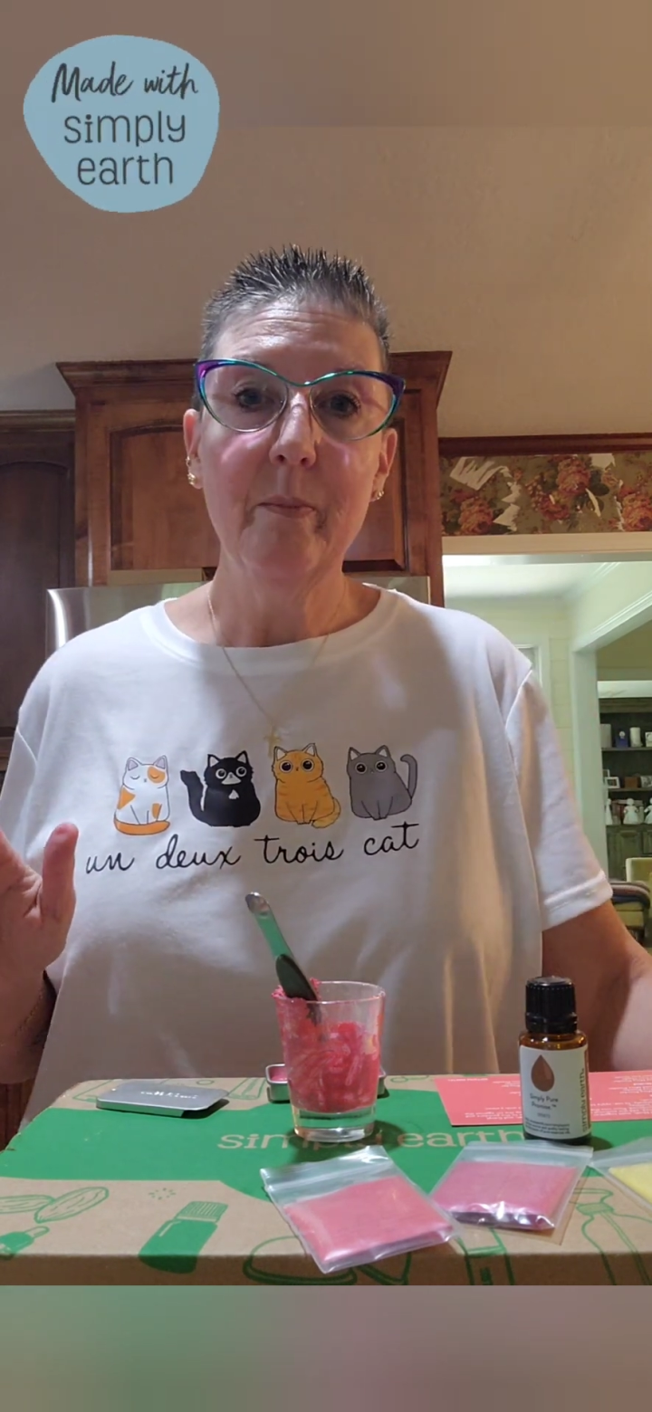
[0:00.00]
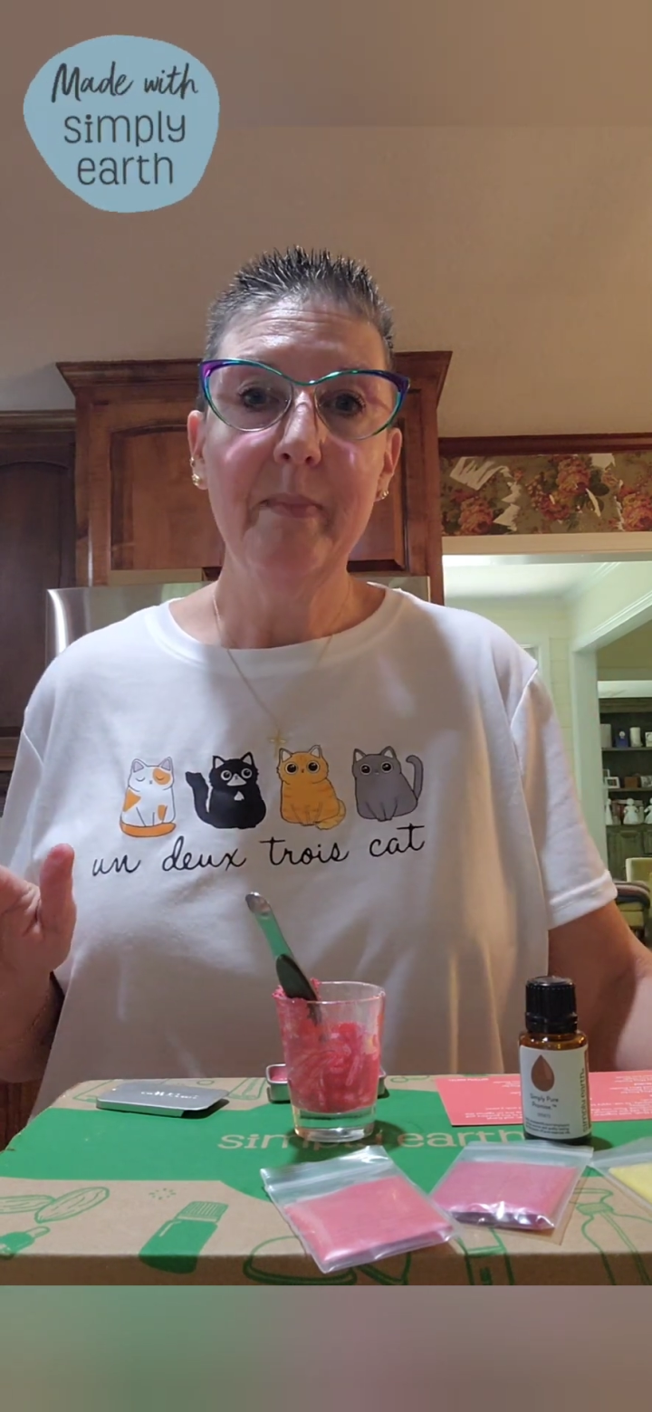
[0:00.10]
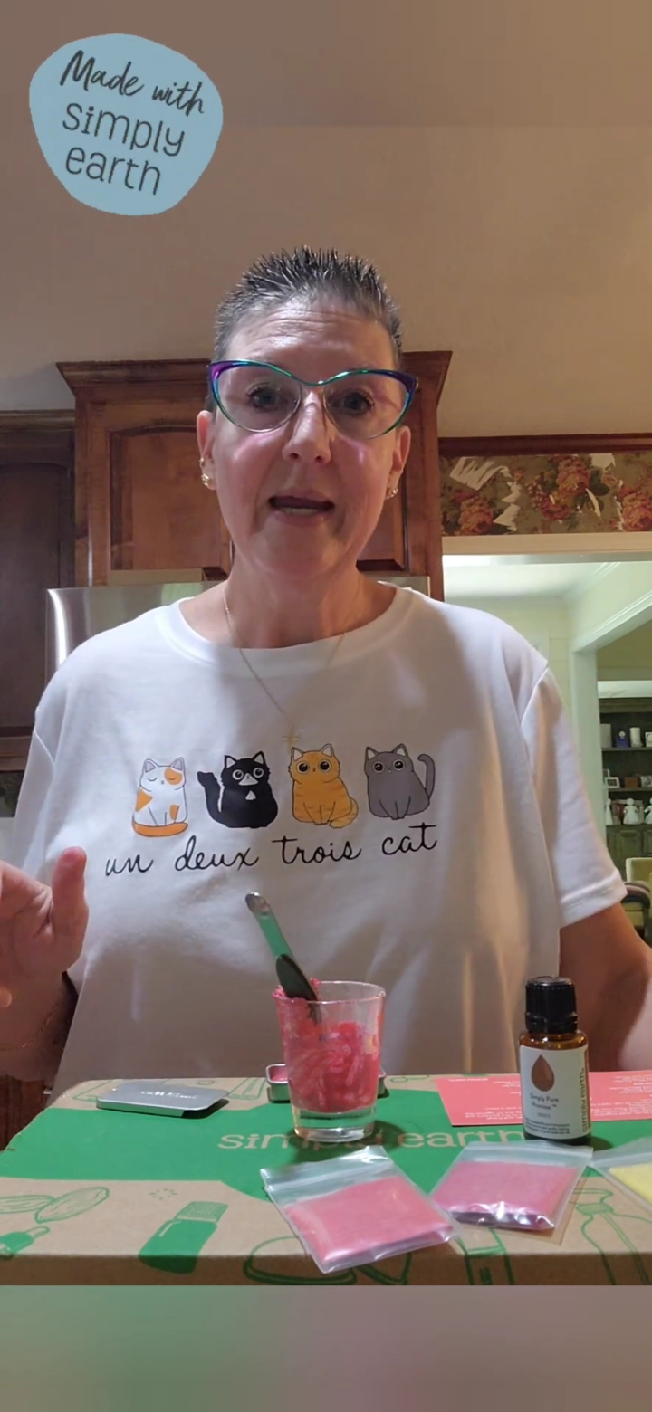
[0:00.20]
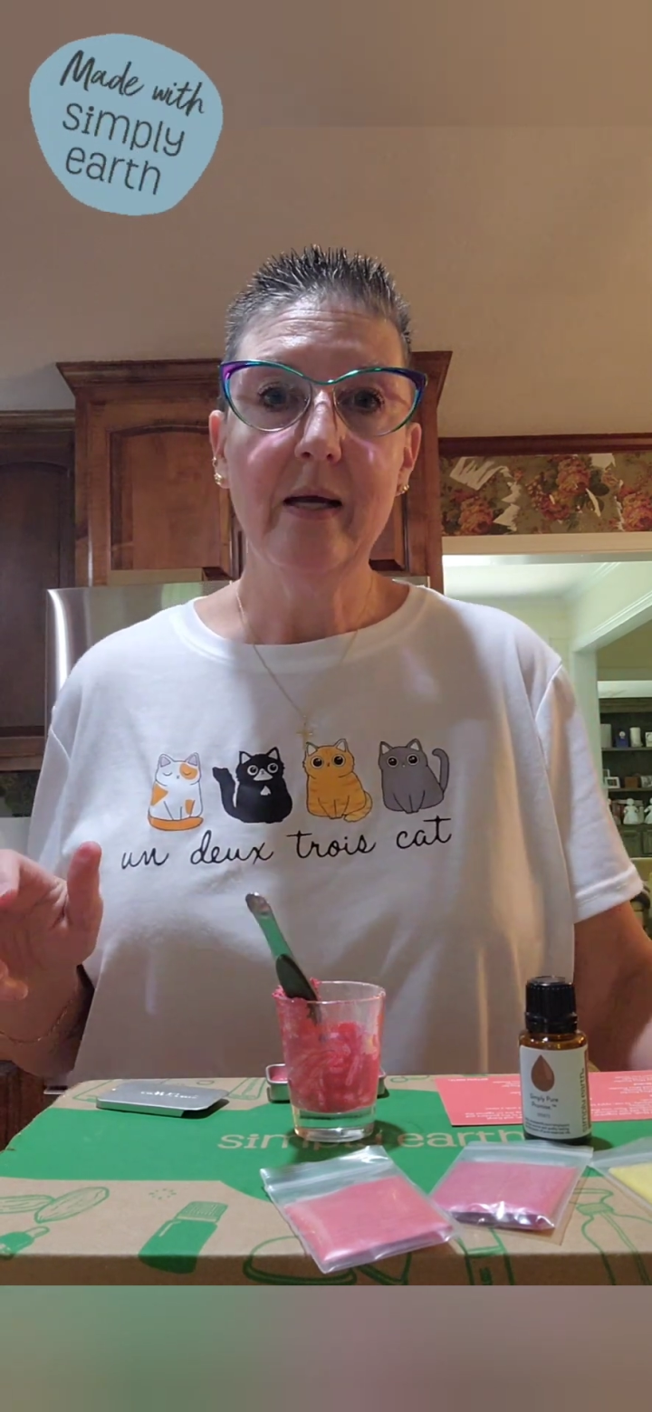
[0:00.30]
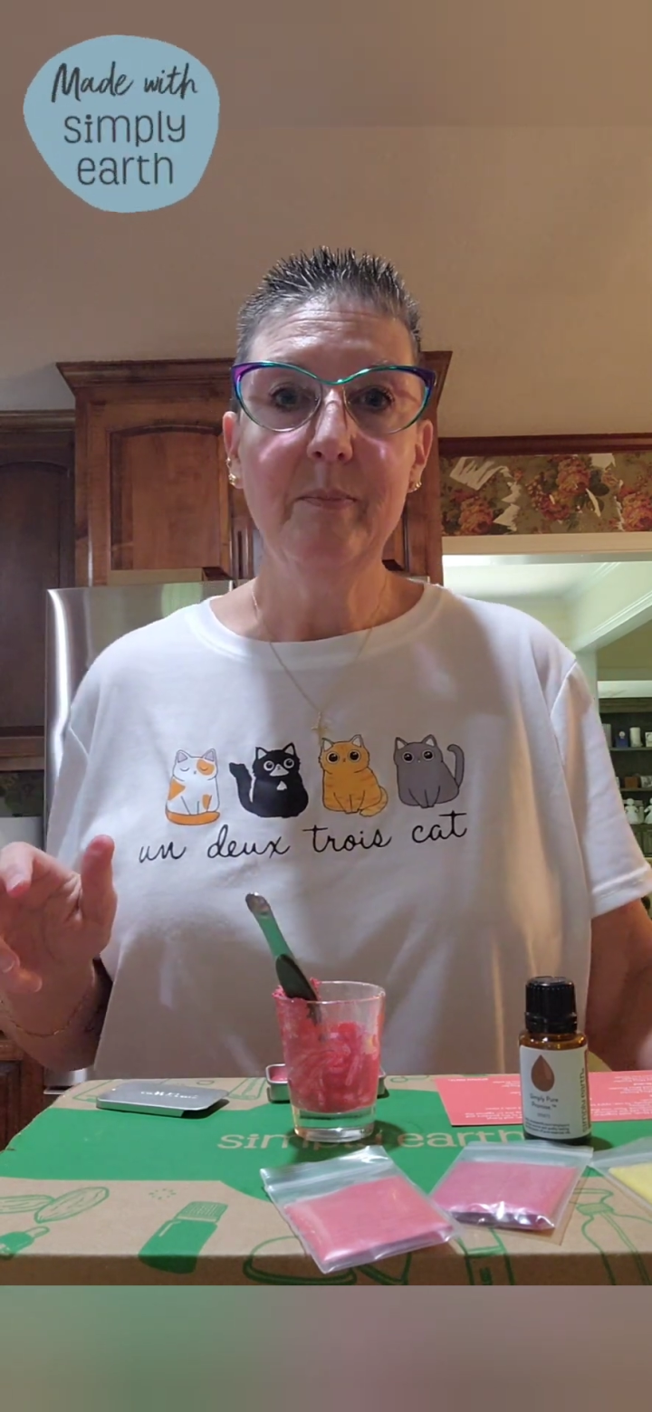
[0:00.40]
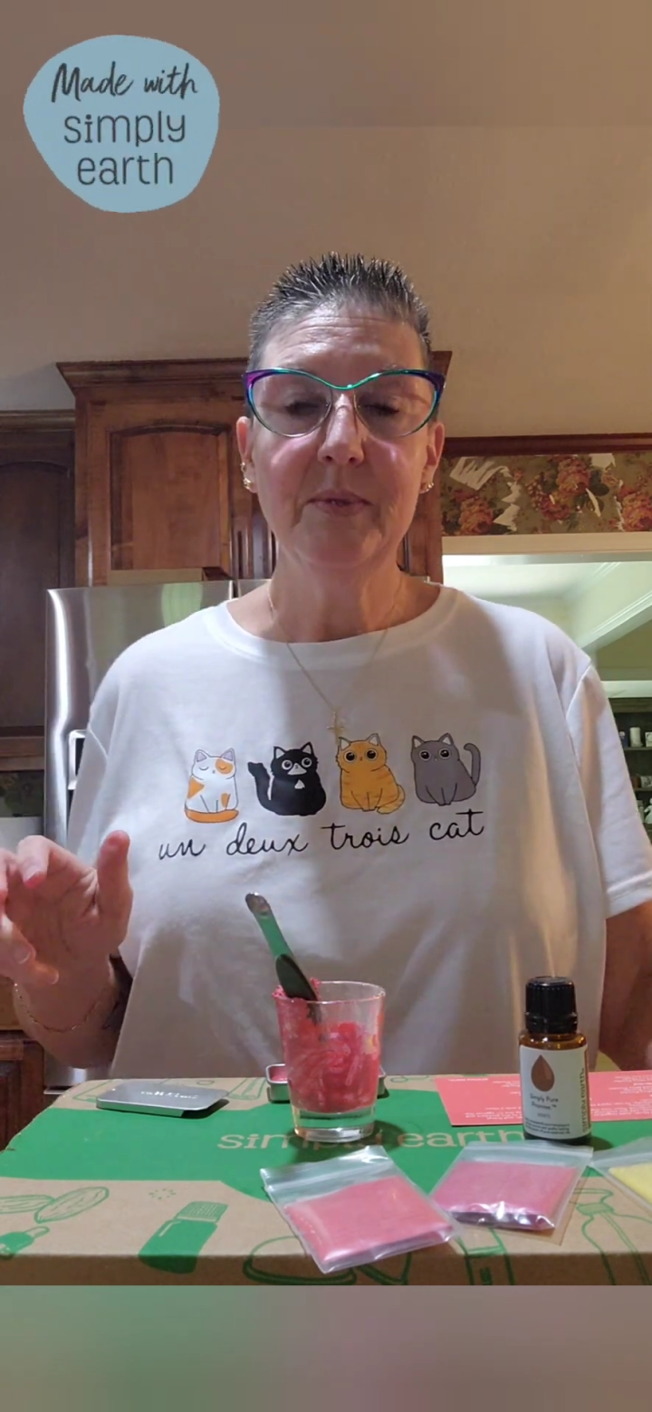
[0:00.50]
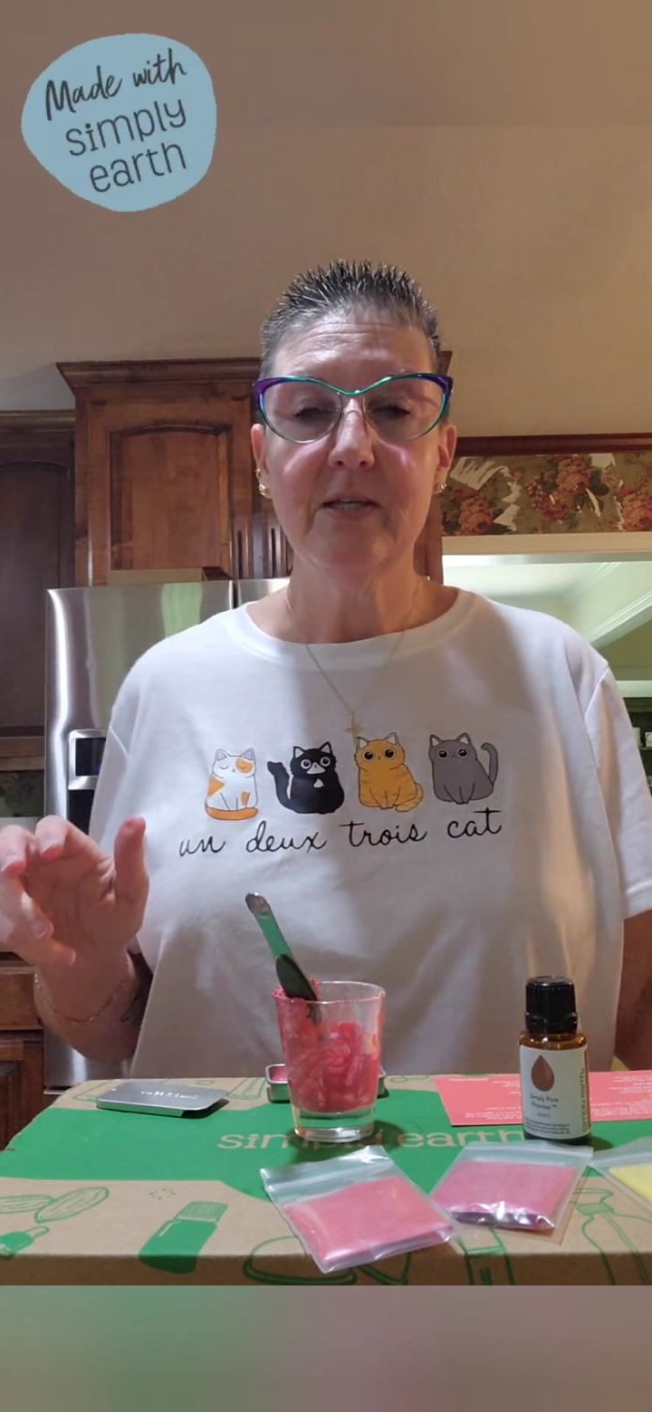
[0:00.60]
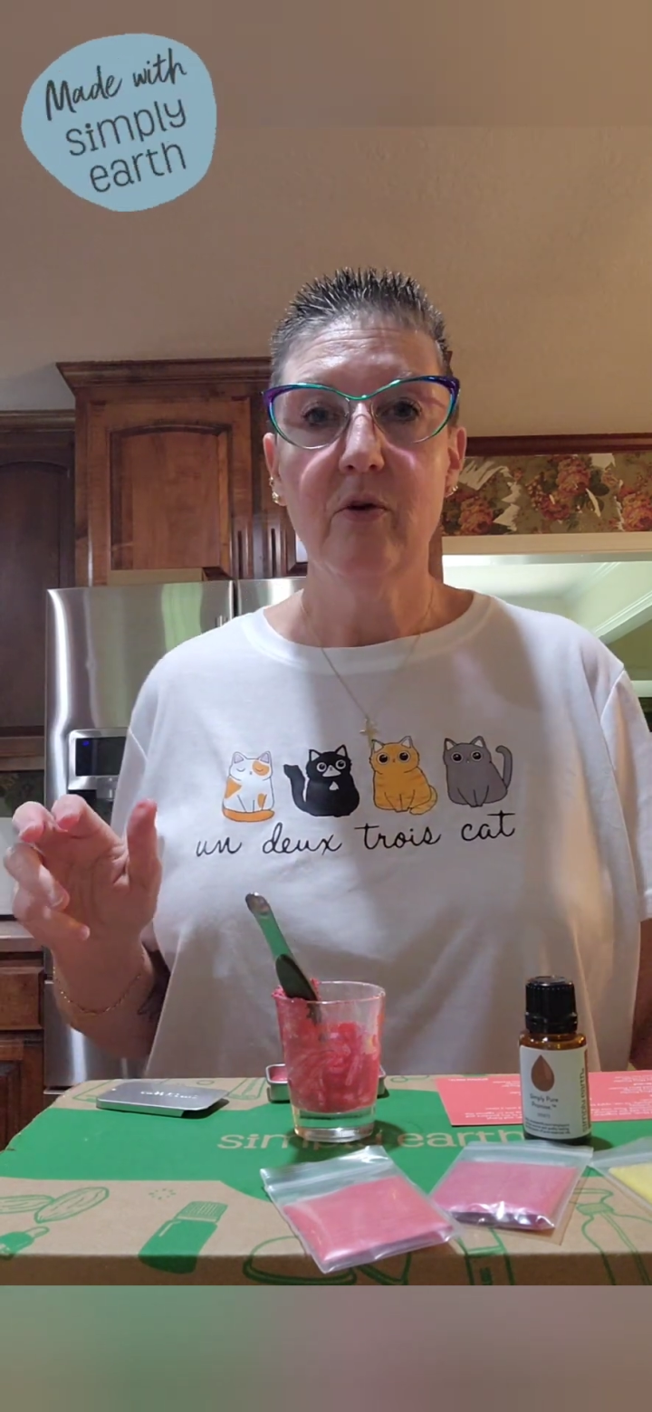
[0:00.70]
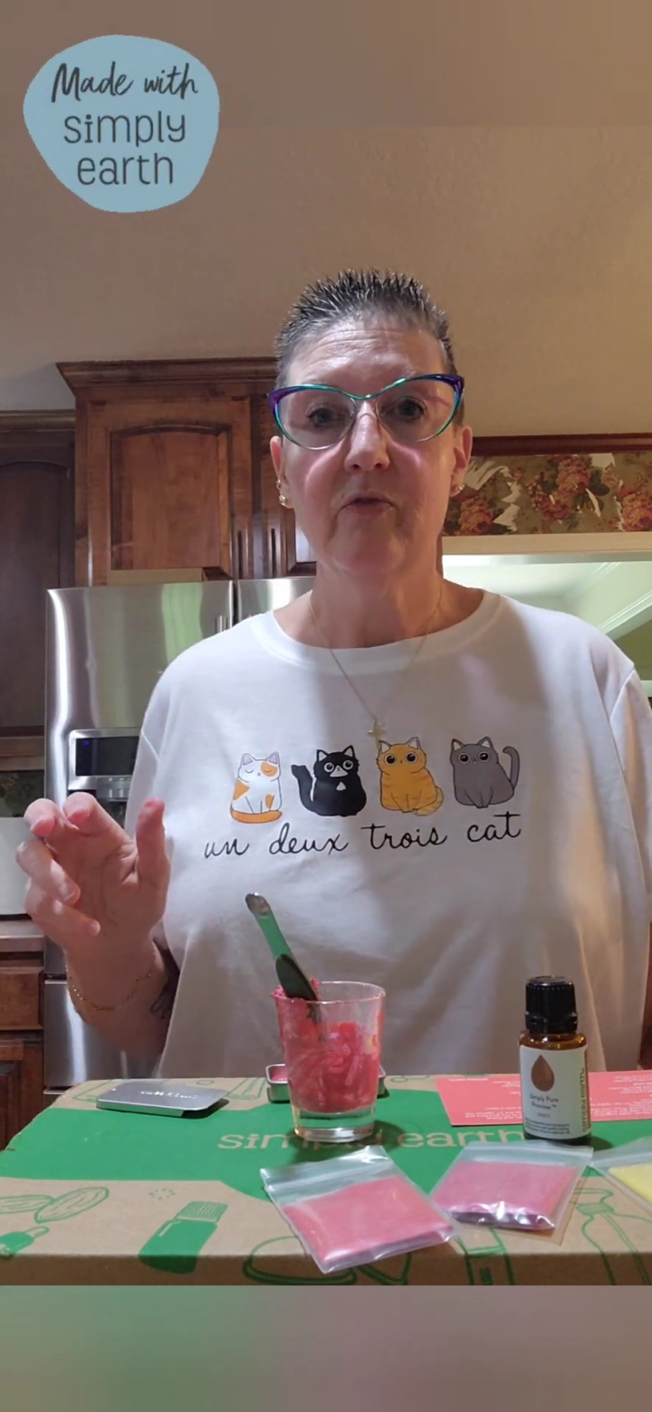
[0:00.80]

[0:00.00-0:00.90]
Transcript: makeups